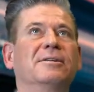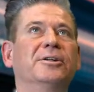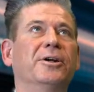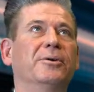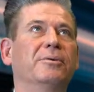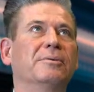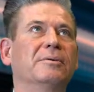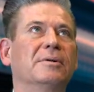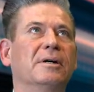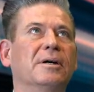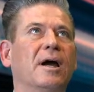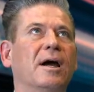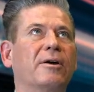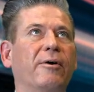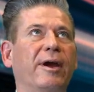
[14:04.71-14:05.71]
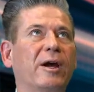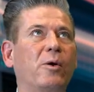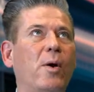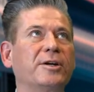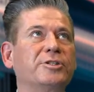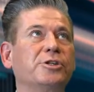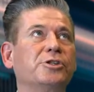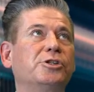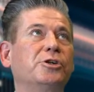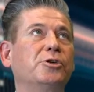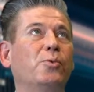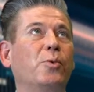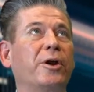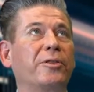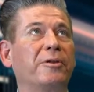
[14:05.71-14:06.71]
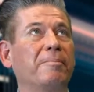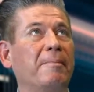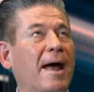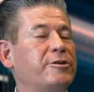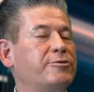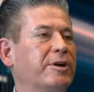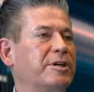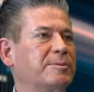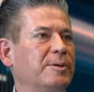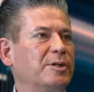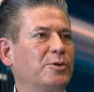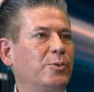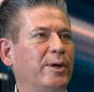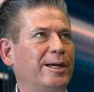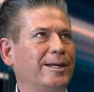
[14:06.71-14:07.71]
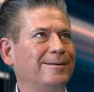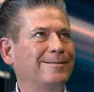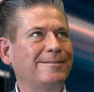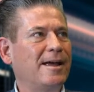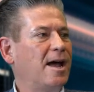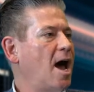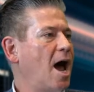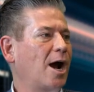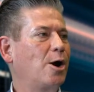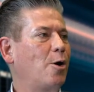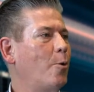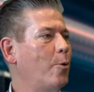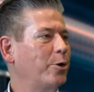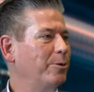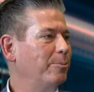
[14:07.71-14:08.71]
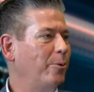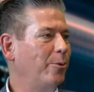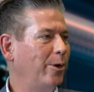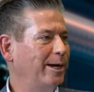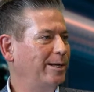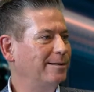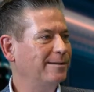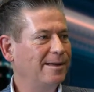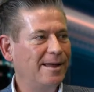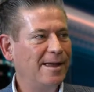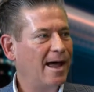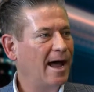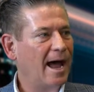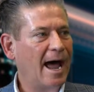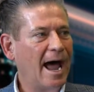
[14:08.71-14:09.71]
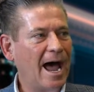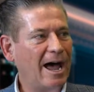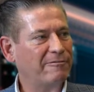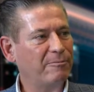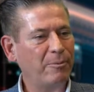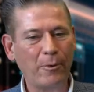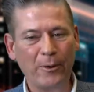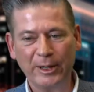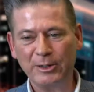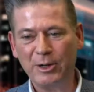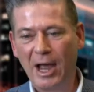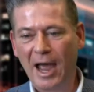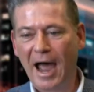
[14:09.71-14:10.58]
a great question too. What are the metrics between a quarter point, a half point?